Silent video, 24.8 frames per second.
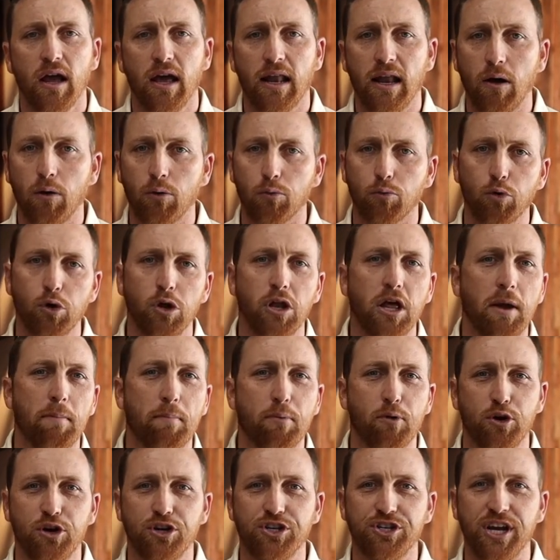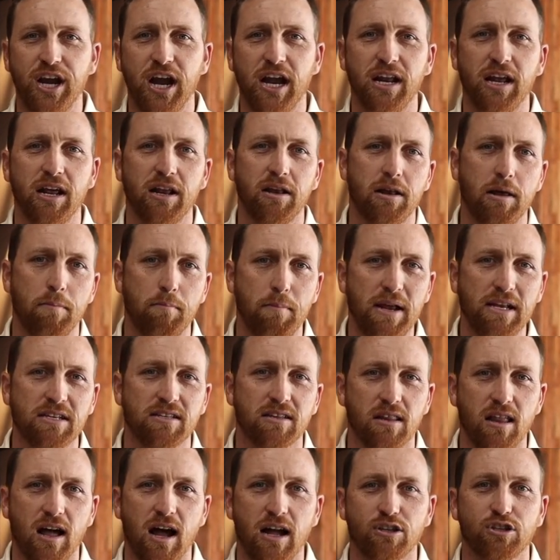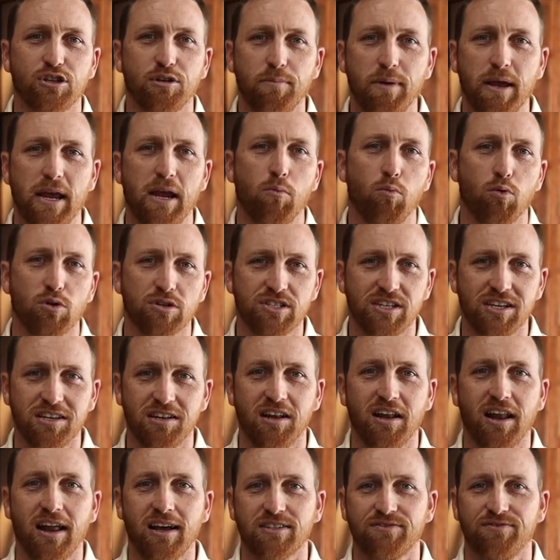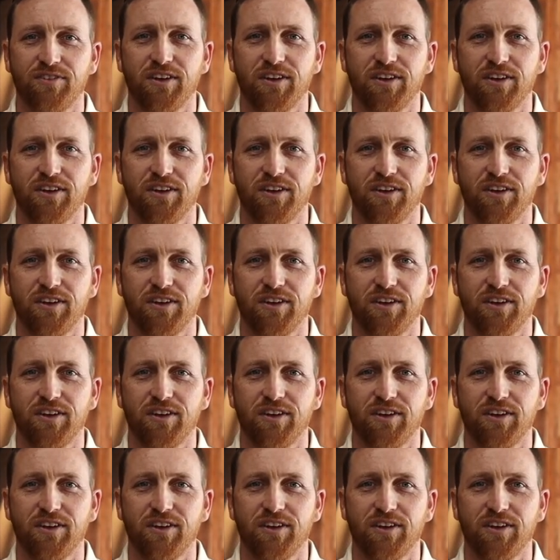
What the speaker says: And I would really appreciate it. It means a lot to me. We'll see you in the next